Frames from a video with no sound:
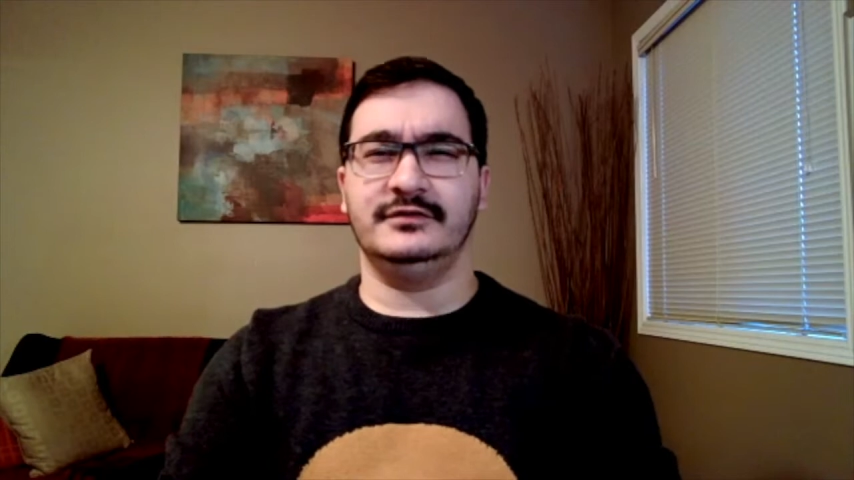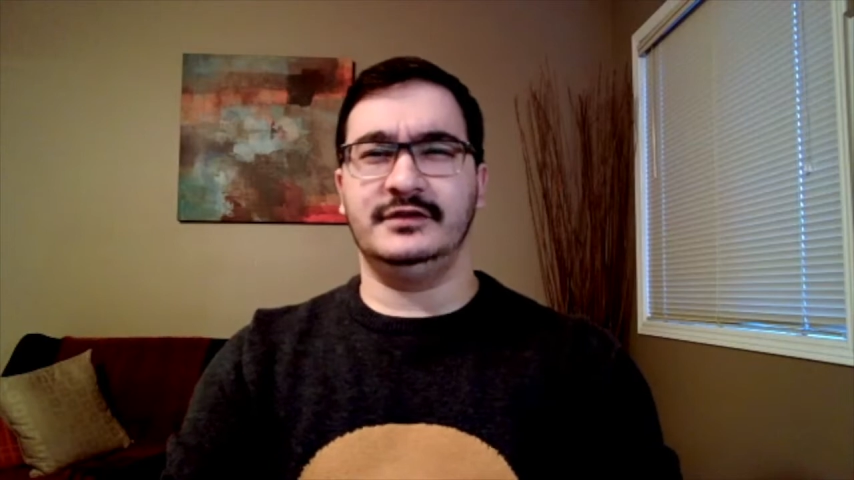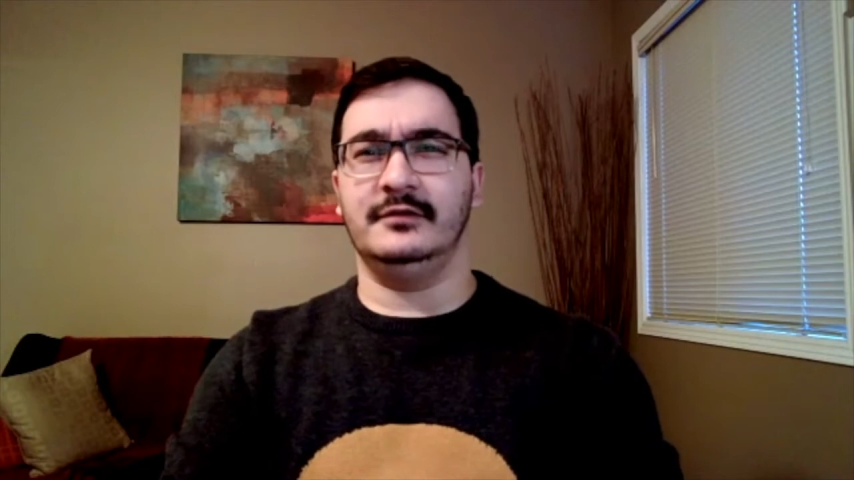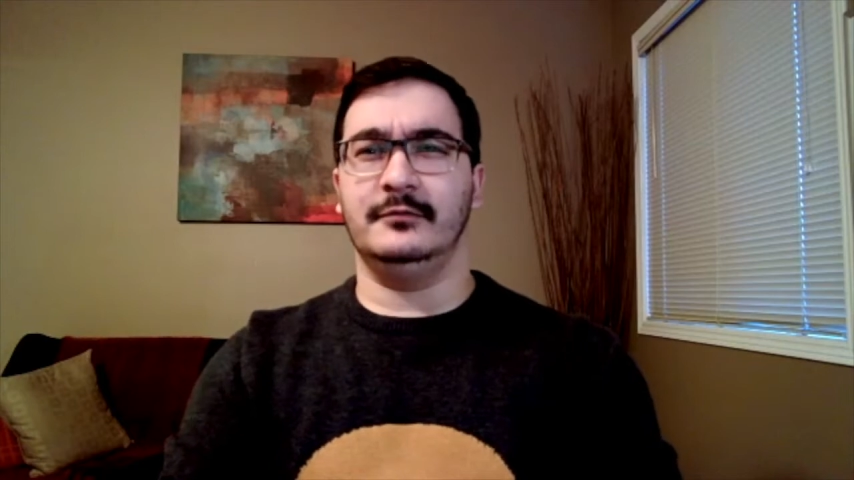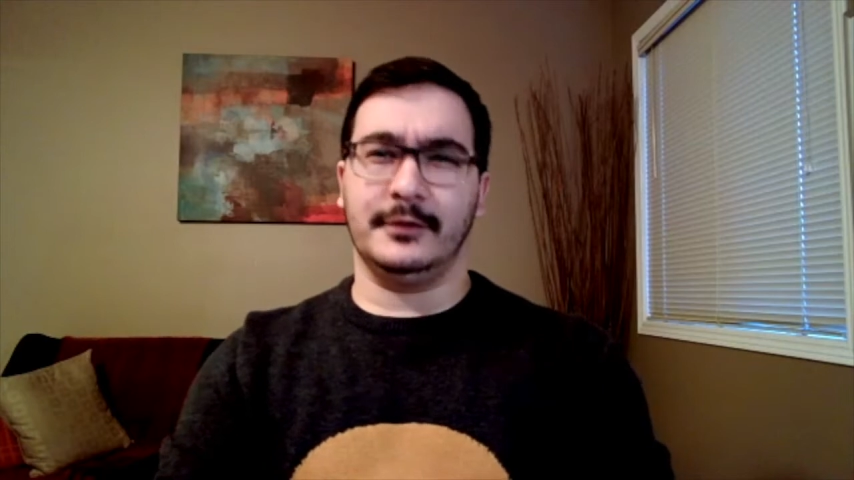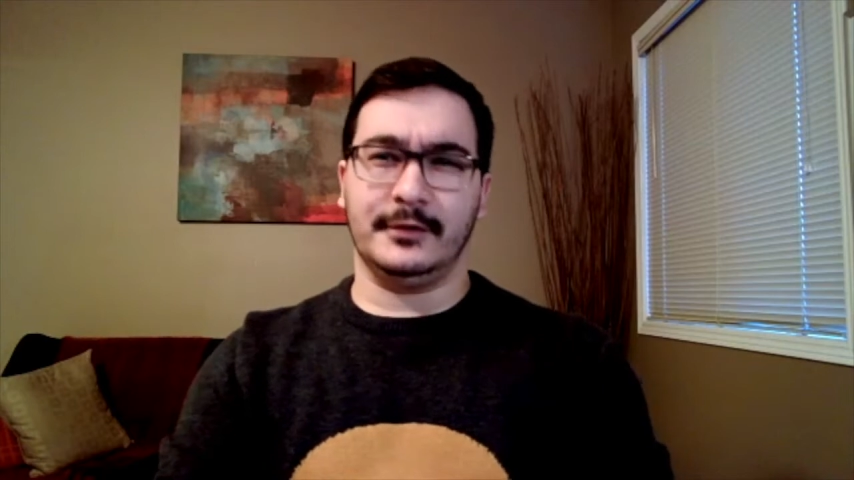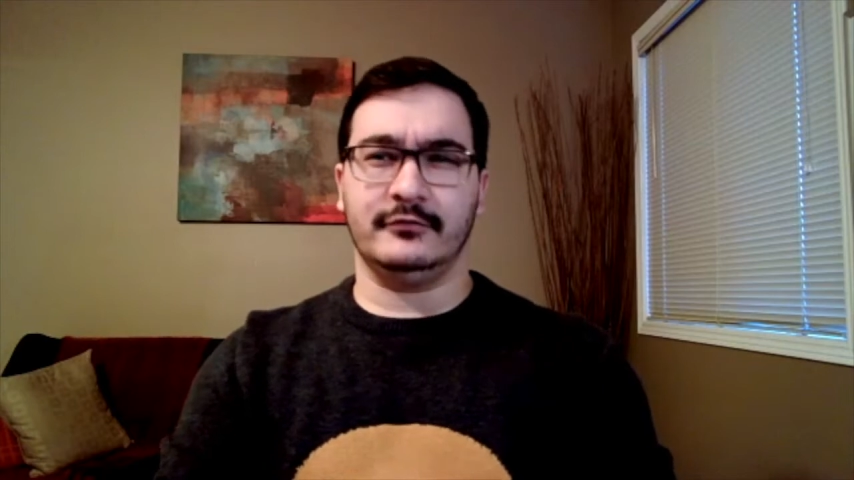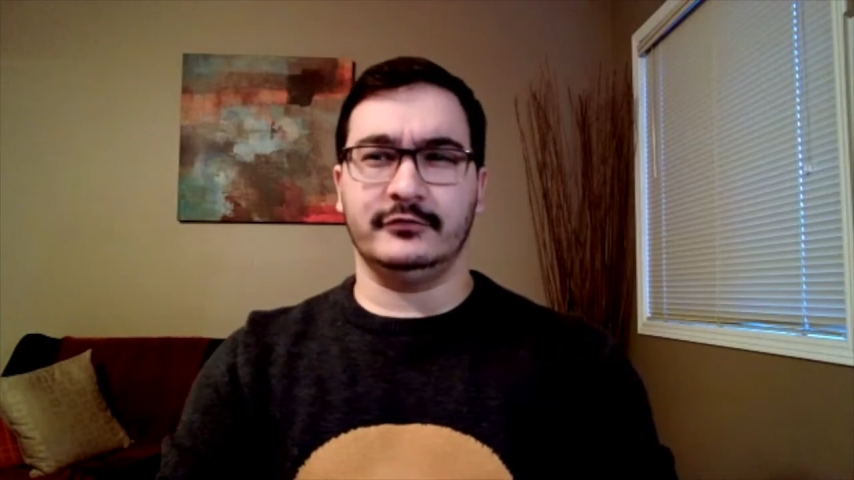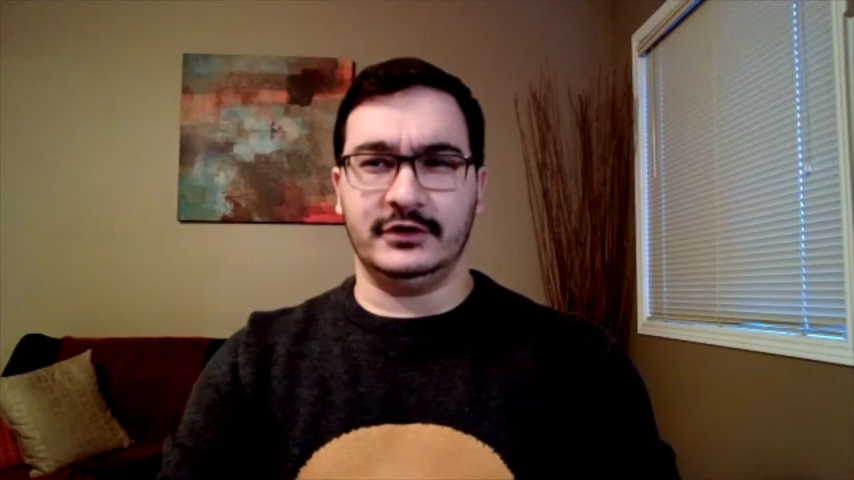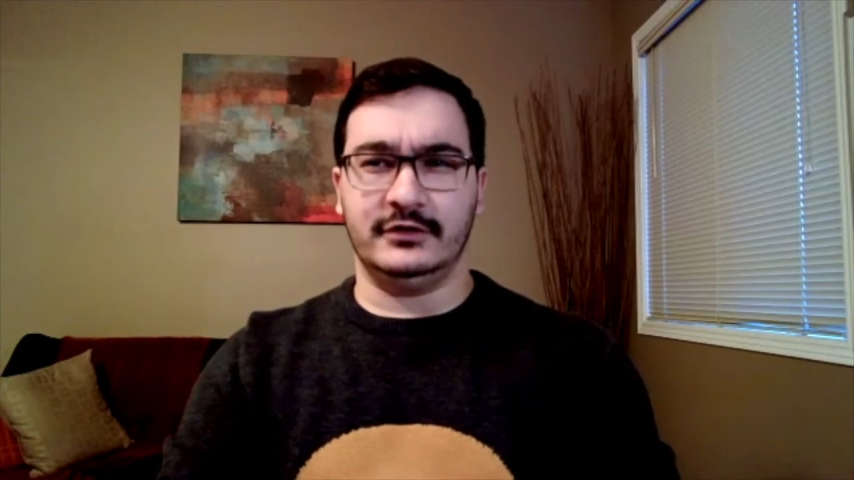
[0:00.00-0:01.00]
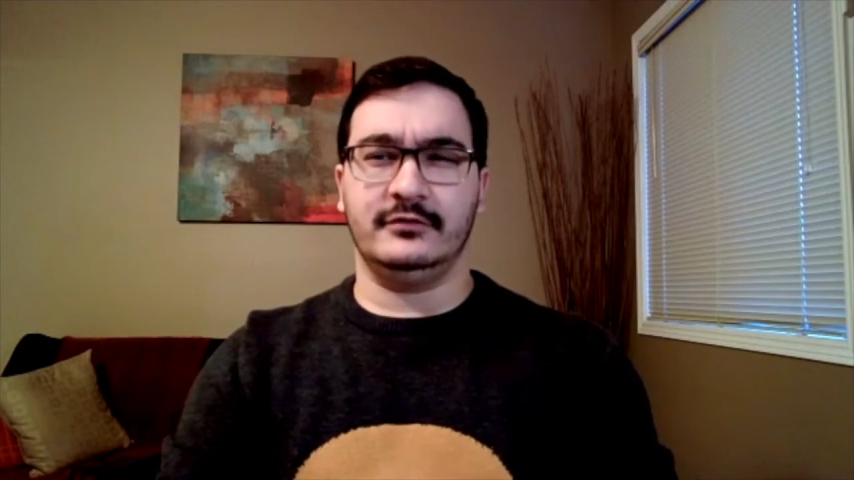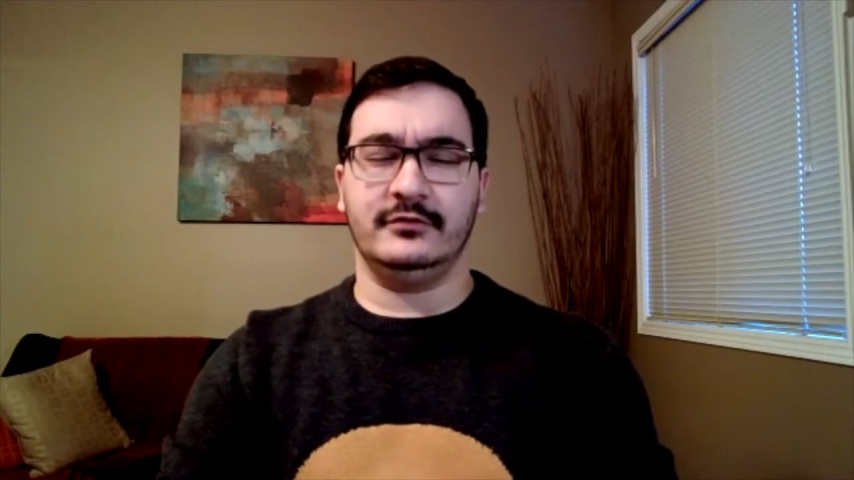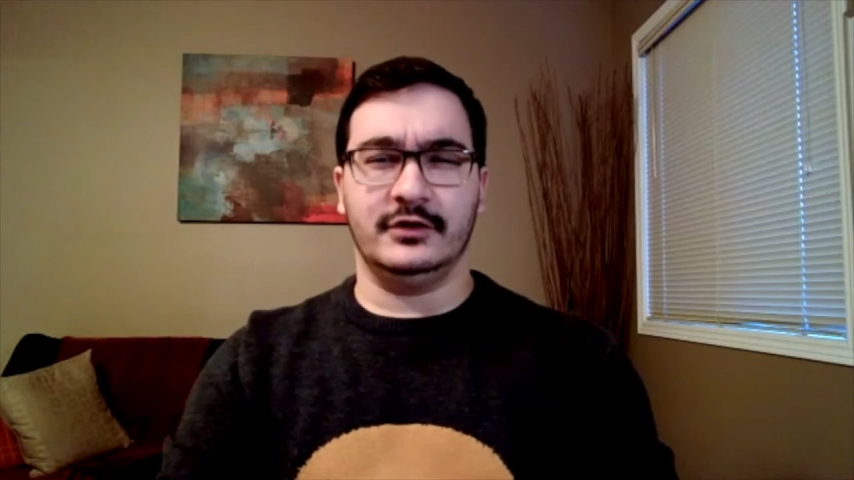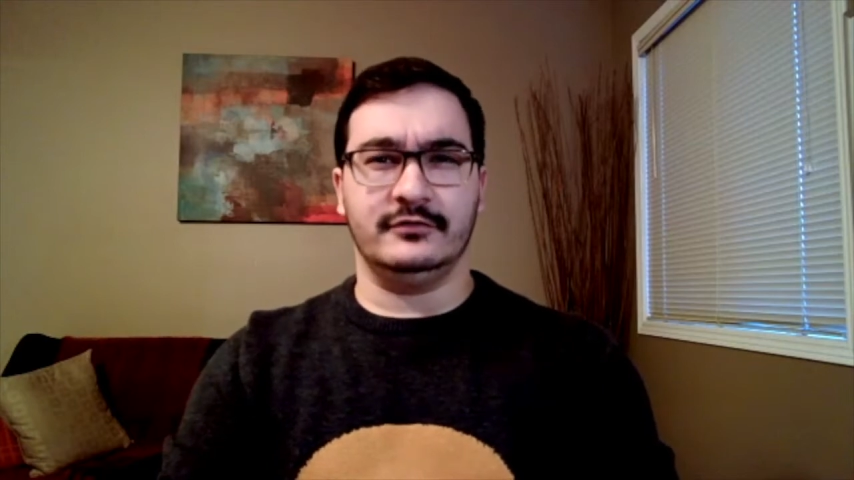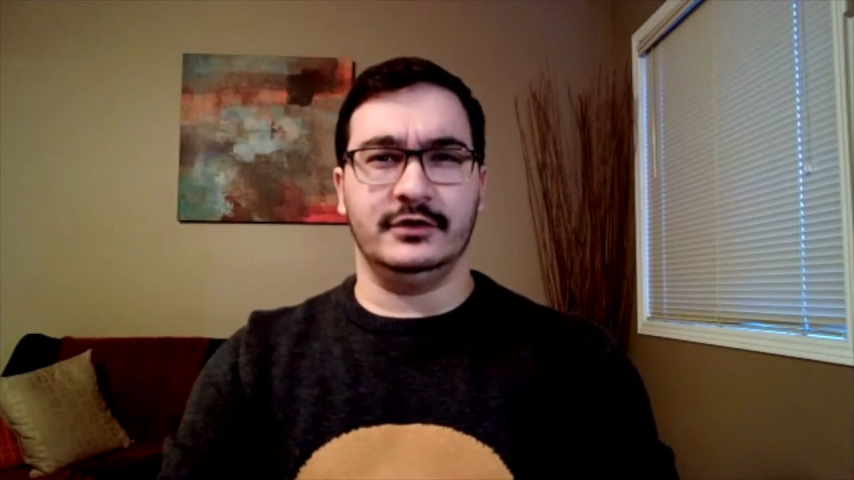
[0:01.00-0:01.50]
didn't work really
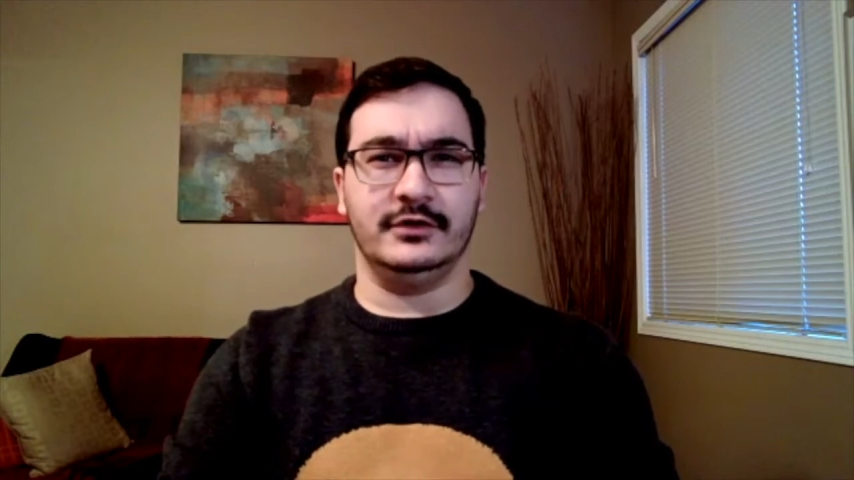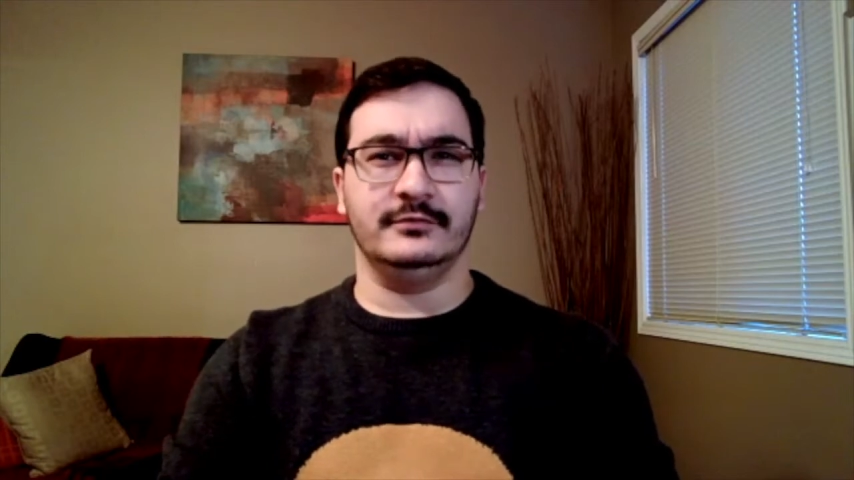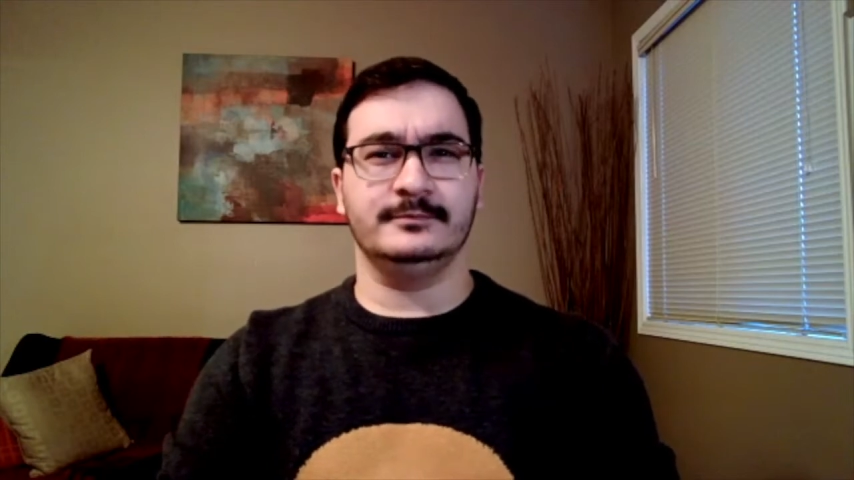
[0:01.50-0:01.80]
good for you?